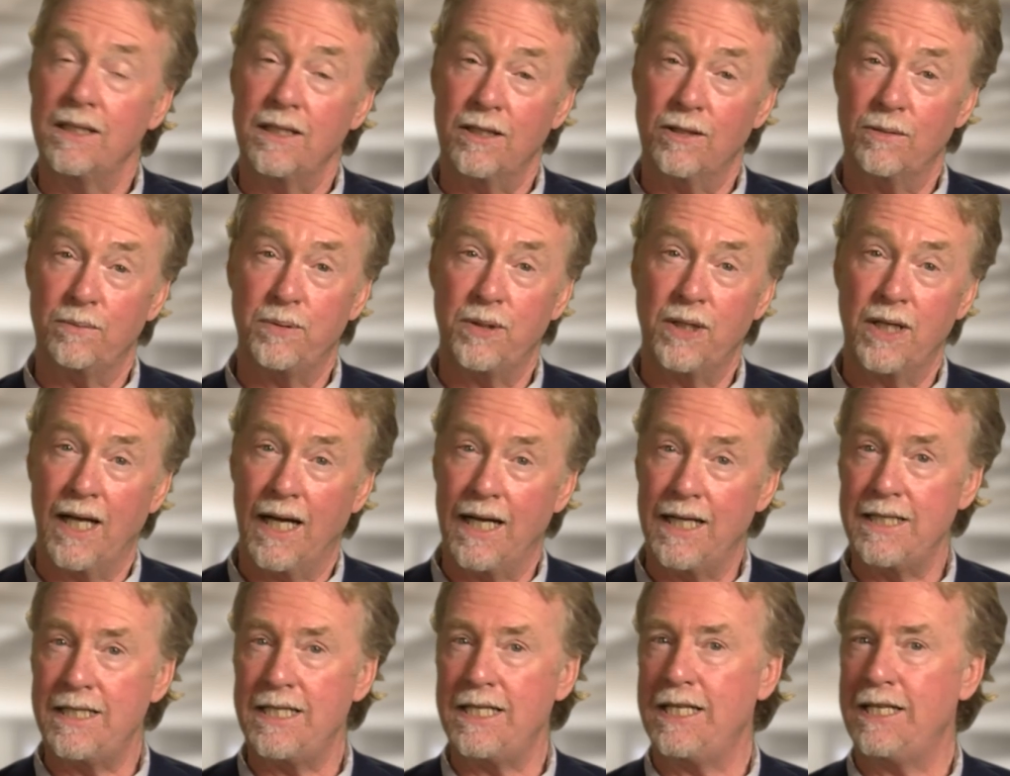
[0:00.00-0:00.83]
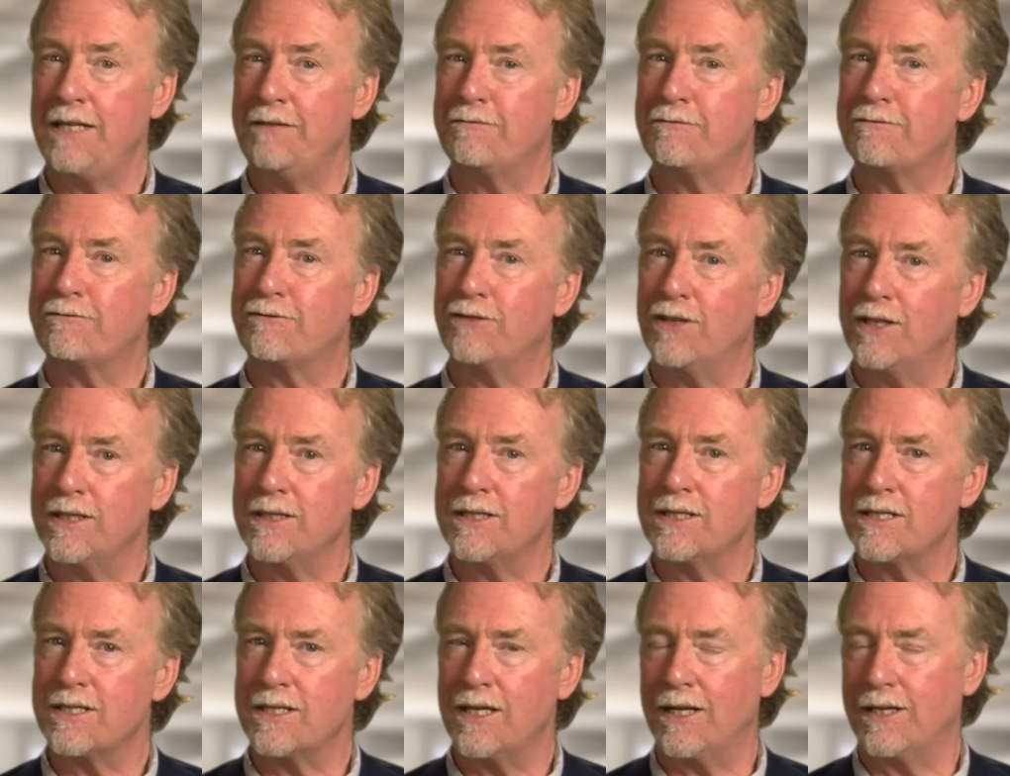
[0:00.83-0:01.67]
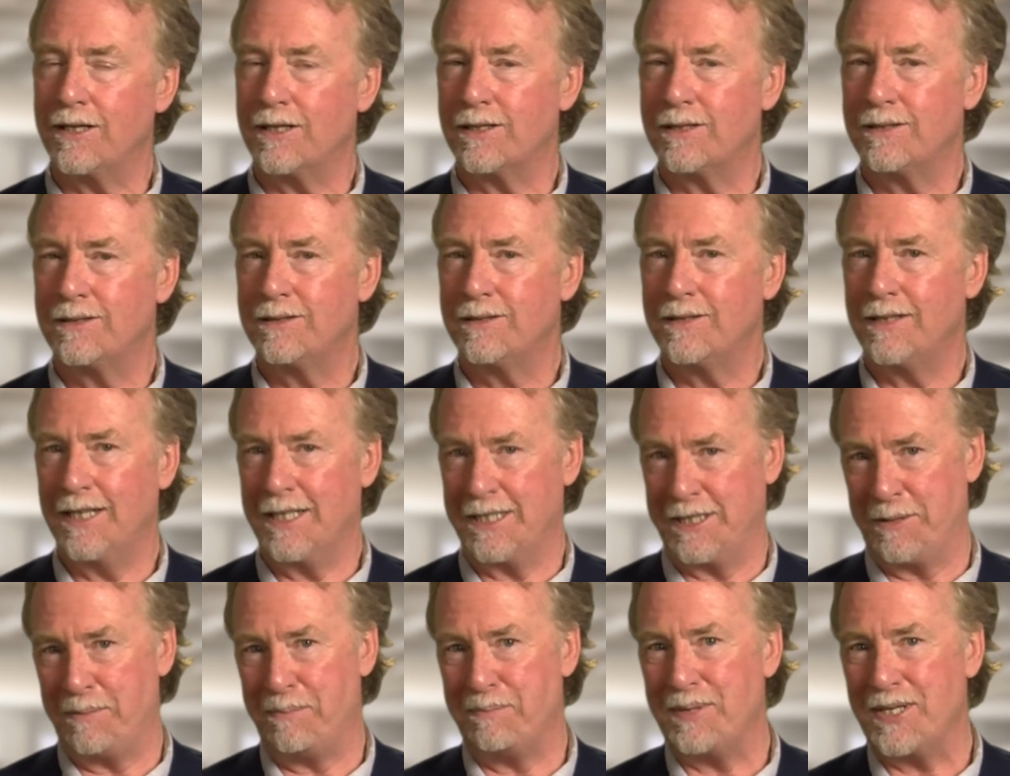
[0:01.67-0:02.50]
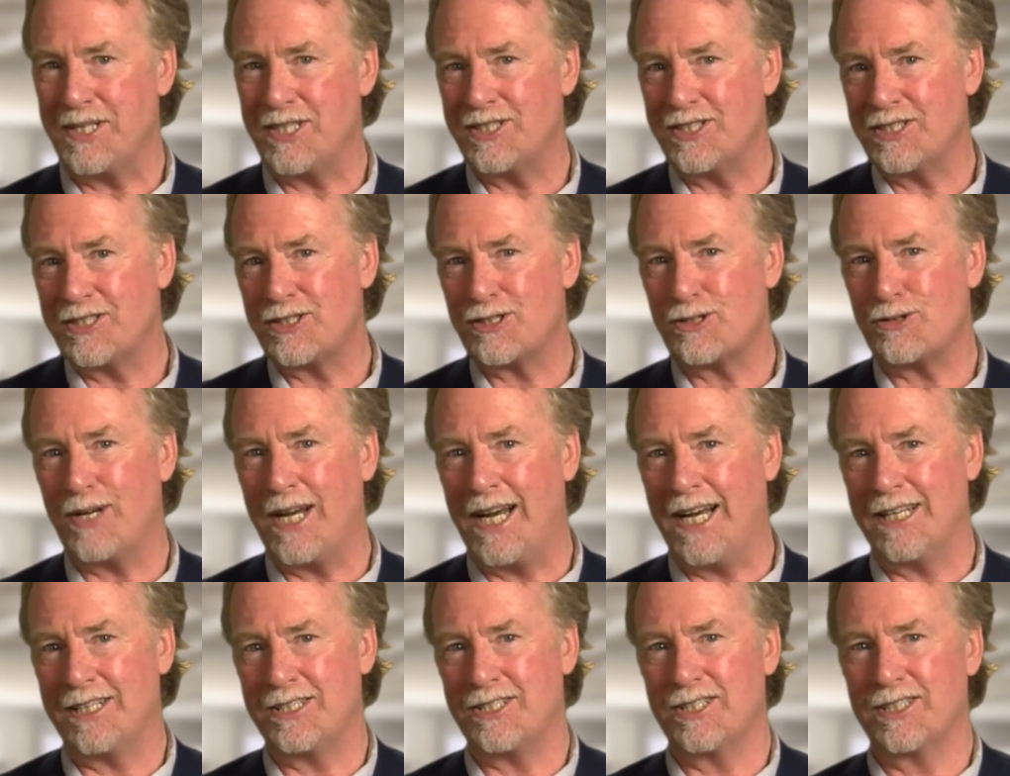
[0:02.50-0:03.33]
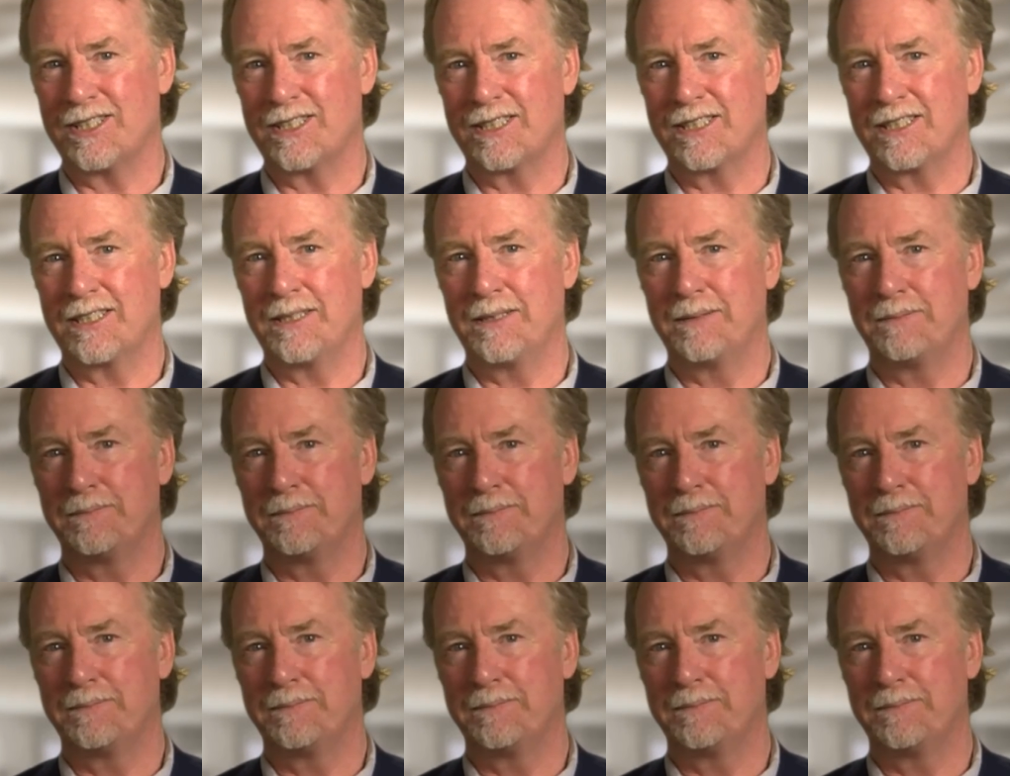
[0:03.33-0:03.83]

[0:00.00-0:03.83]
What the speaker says: It'll put IT front and center as a business strategist.